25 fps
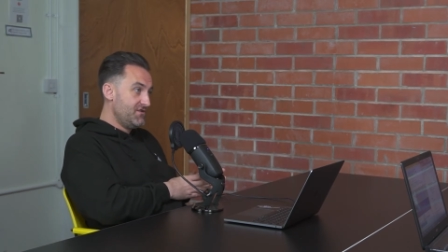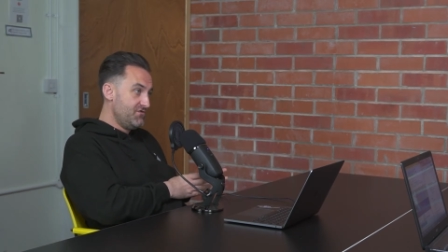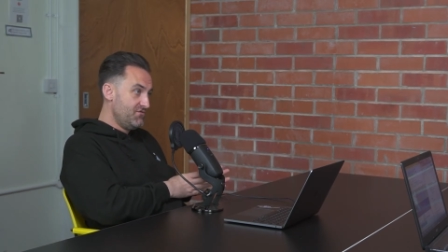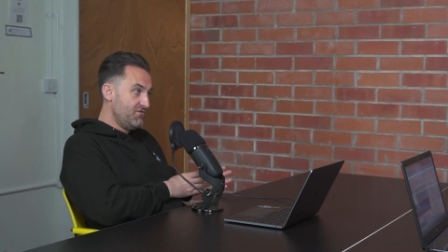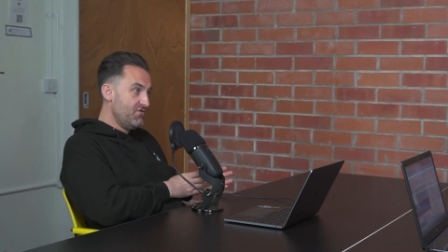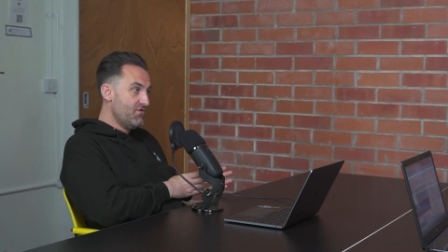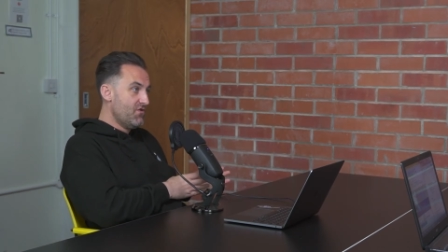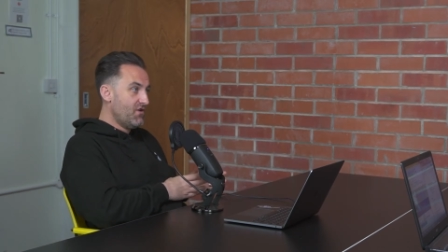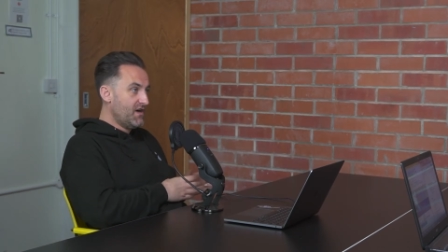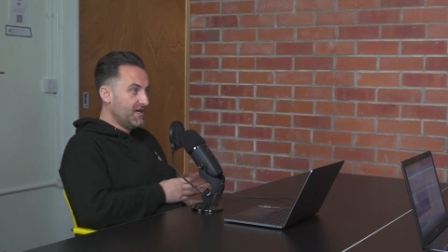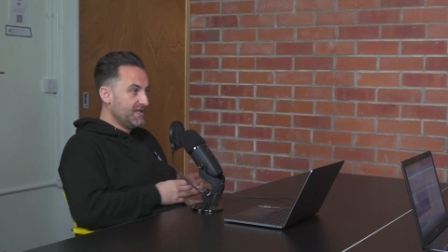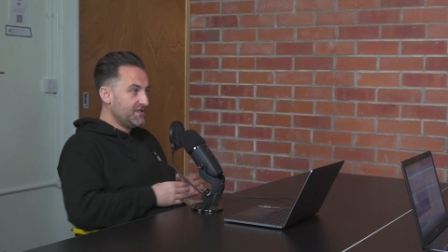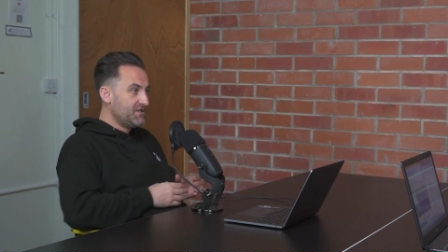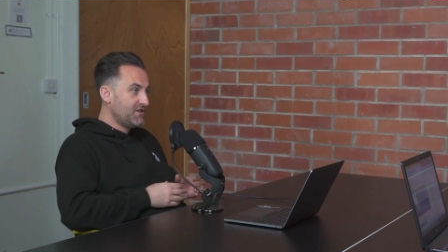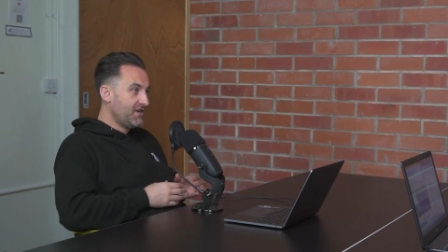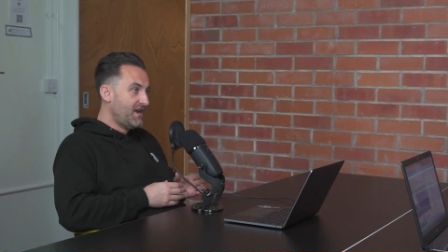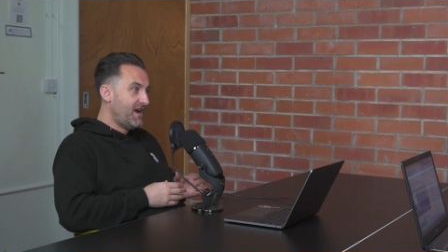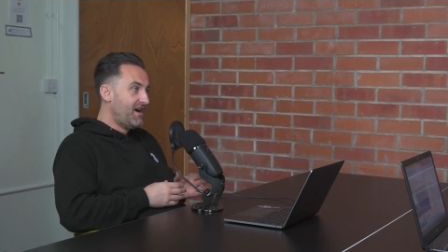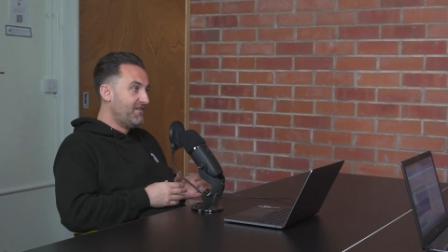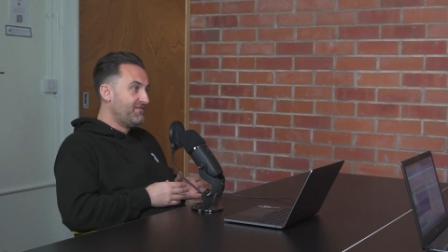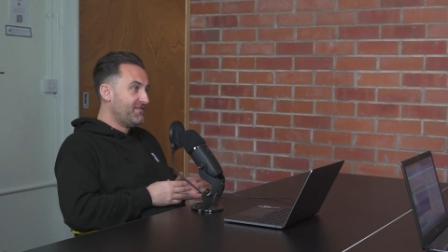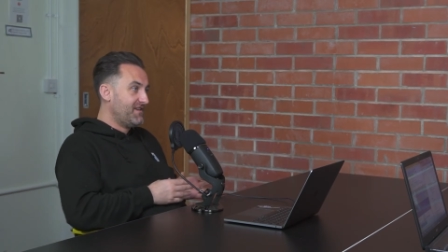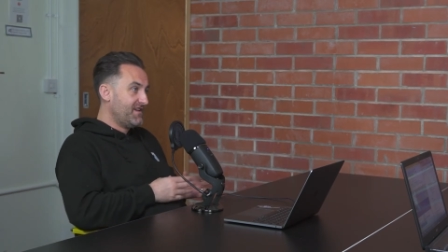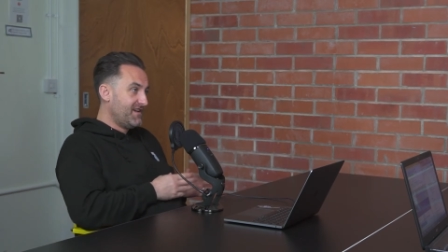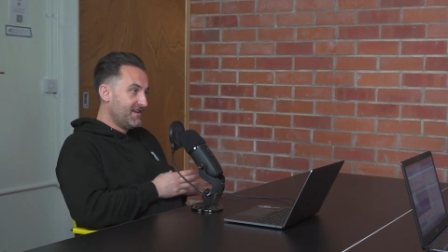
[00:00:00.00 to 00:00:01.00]
you actually
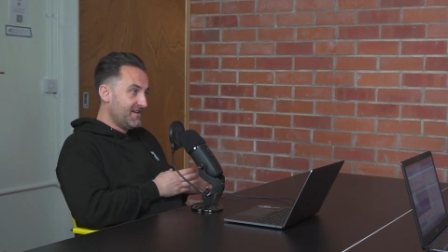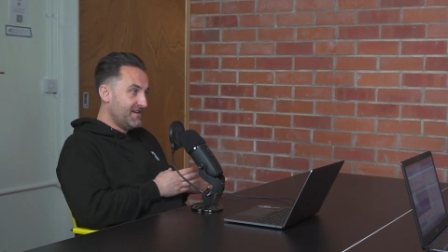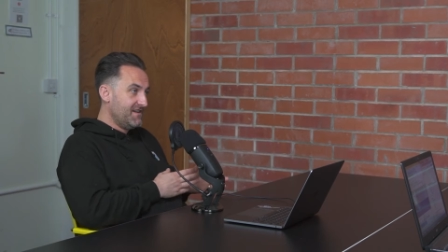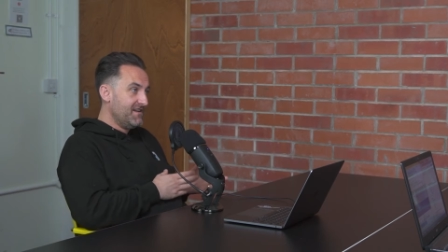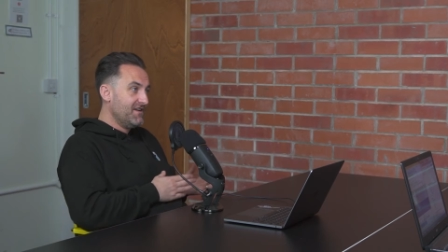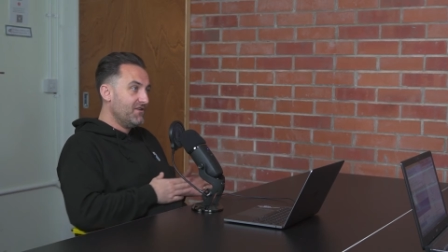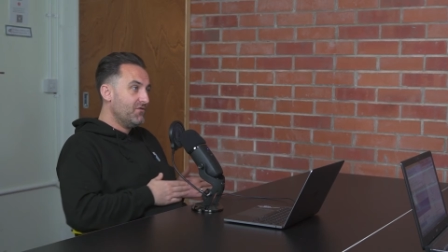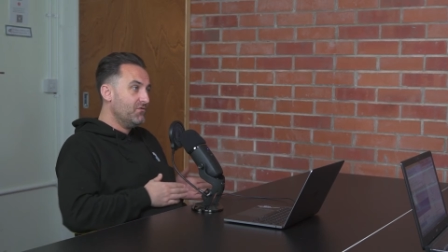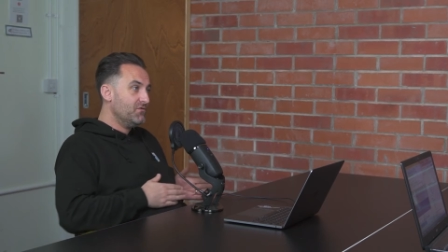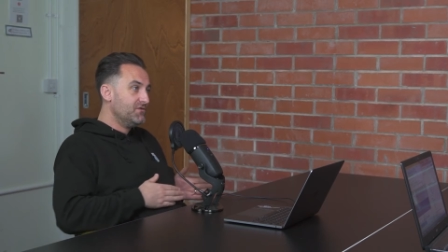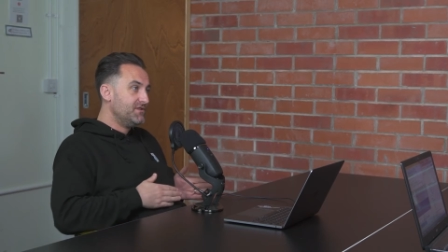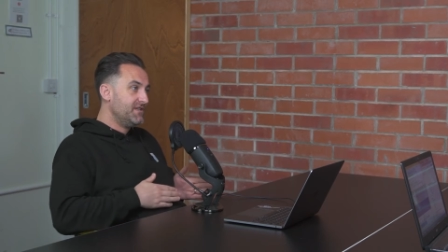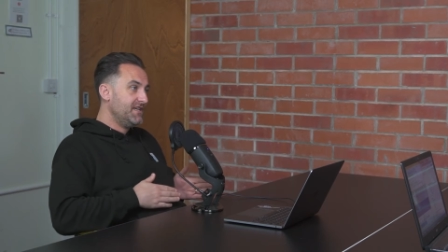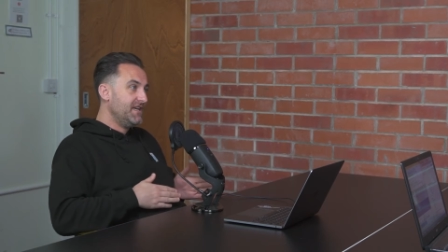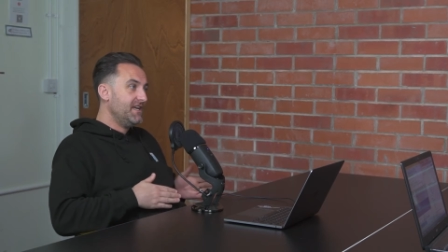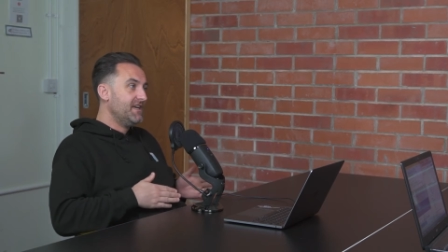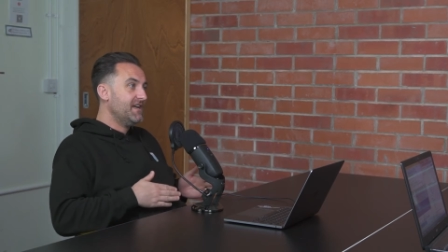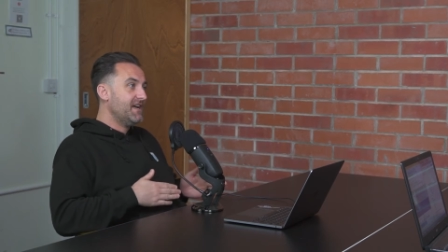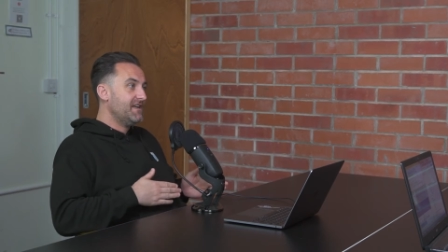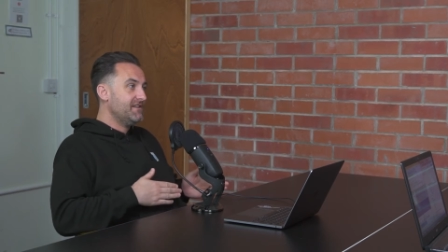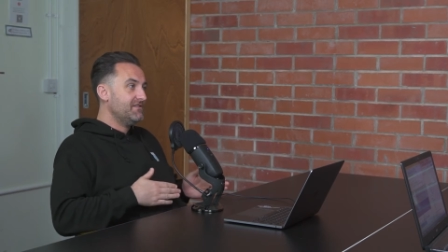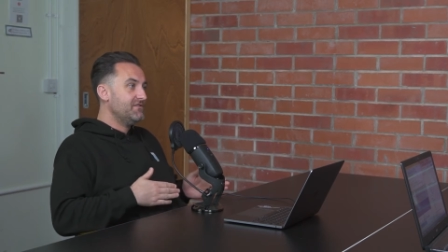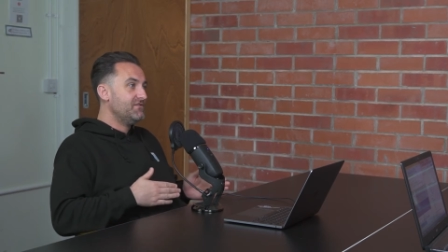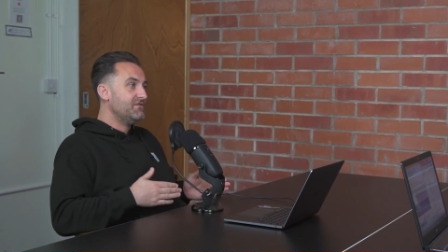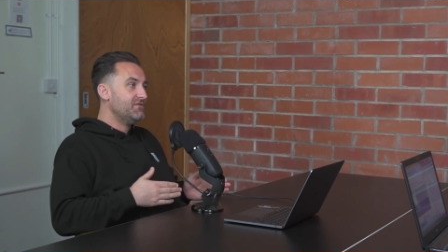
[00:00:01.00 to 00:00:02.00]
have to kind of negotiate
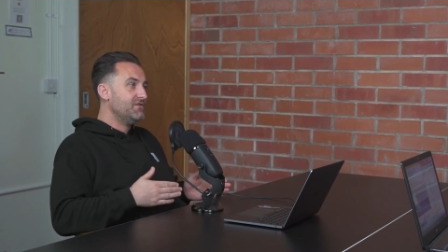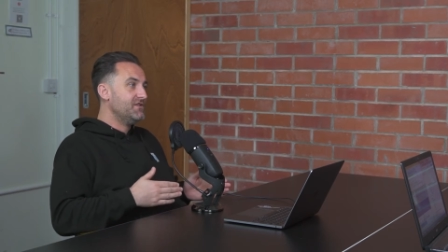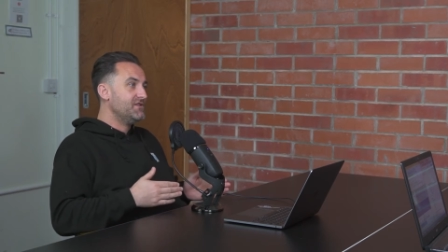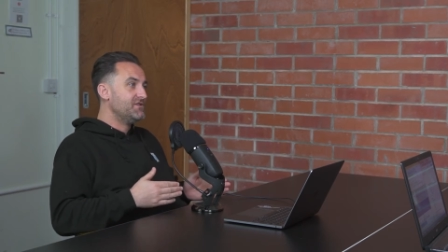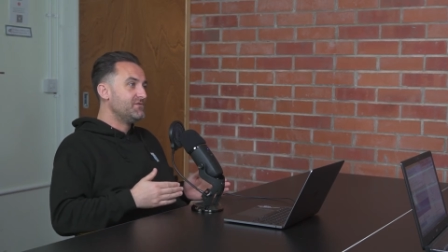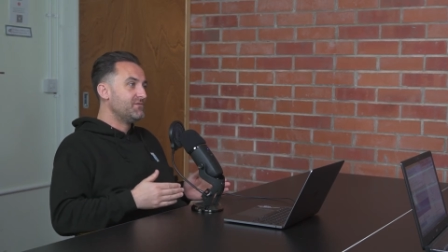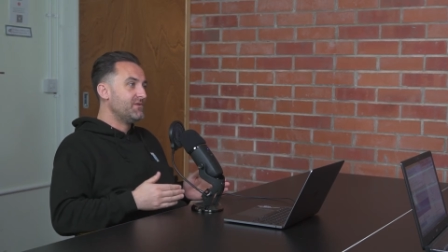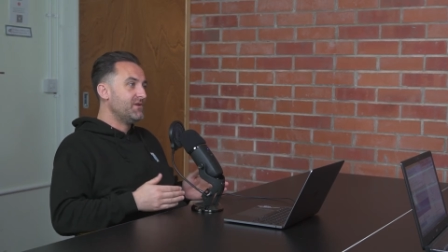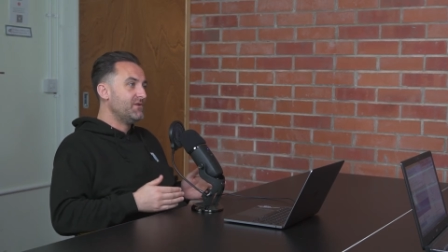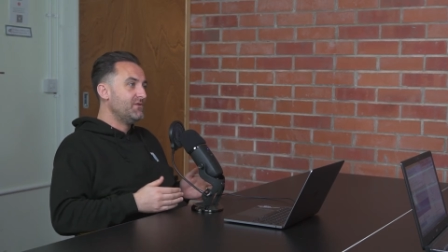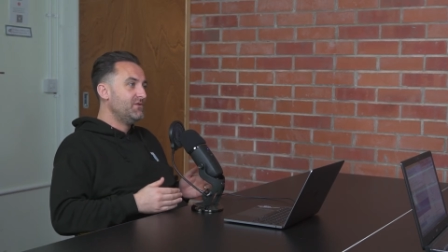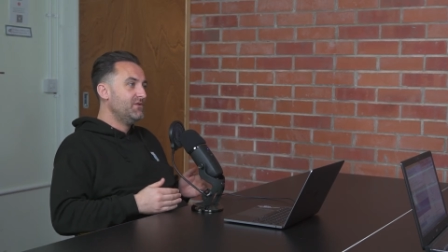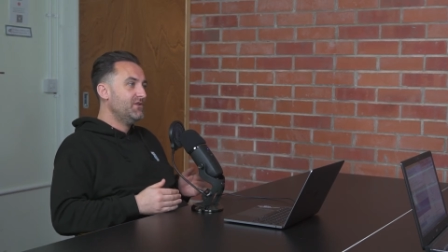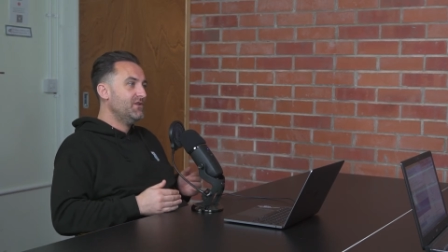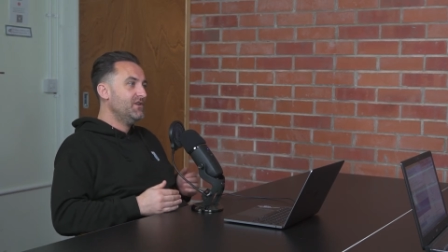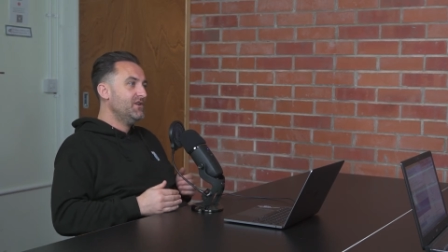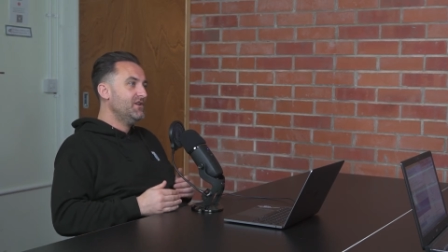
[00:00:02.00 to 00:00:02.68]
into it as well.